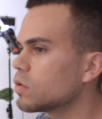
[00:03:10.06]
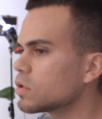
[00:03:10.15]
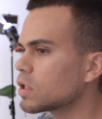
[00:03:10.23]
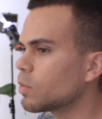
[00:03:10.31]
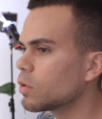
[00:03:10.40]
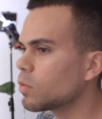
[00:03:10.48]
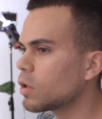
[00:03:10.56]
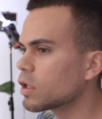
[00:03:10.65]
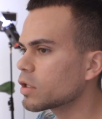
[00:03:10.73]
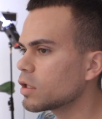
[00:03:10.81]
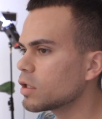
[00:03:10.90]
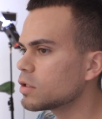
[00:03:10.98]
Someone
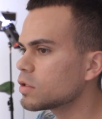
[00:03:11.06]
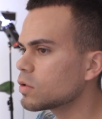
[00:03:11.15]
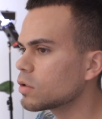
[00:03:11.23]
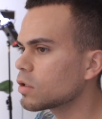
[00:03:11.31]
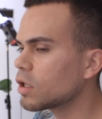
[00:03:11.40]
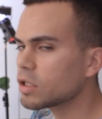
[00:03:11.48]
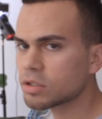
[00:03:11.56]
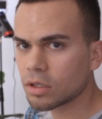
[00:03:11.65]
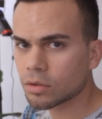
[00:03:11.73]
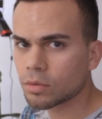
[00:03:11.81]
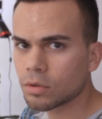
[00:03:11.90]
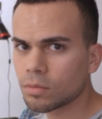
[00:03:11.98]
walking into a
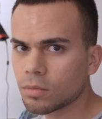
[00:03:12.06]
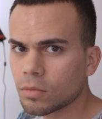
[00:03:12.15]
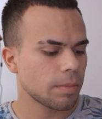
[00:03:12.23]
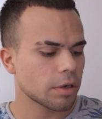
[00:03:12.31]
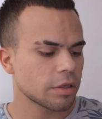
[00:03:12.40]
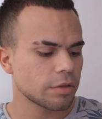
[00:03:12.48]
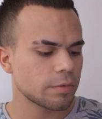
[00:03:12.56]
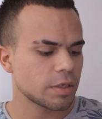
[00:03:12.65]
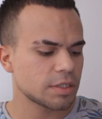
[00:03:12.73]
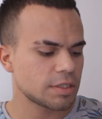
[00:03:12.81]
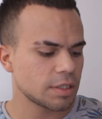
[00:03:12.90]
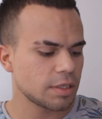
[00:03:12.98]
contact room, parting the
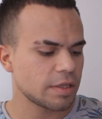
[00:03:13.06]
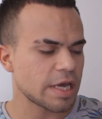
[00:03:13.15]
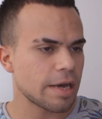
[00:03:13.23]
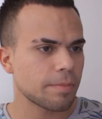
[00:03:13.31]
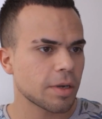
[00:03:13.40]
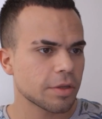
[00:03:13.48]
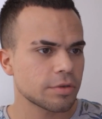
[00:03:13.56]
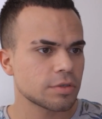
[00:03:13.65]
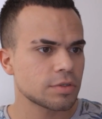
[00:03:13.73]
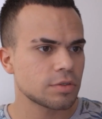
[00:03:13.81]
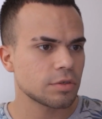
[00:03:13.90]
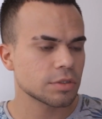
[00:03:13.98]
Red Sea, that
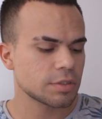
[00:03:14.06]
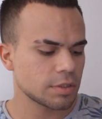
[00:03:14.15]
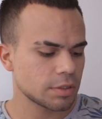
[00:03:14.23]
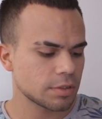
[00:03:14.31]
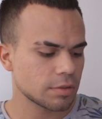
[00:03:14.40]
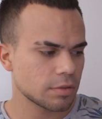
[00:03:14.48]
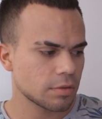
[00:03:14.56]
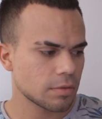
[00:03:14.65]
bothers nurses.